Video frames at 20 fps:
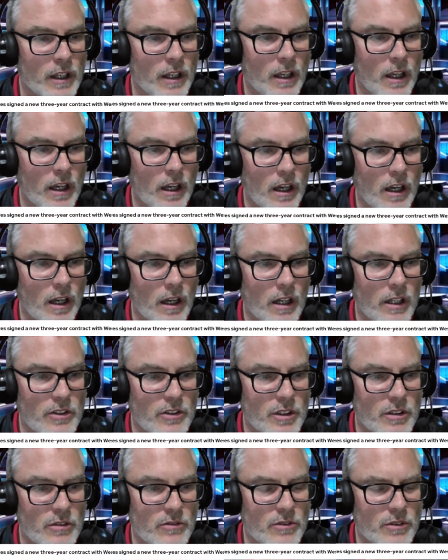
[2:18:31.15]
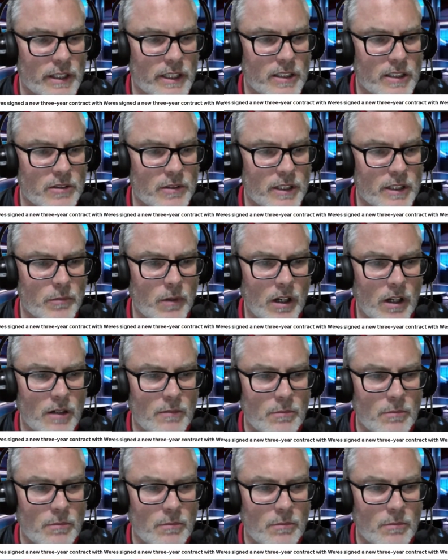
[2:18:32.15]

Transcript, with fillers: Uh in June twenty twenty-one,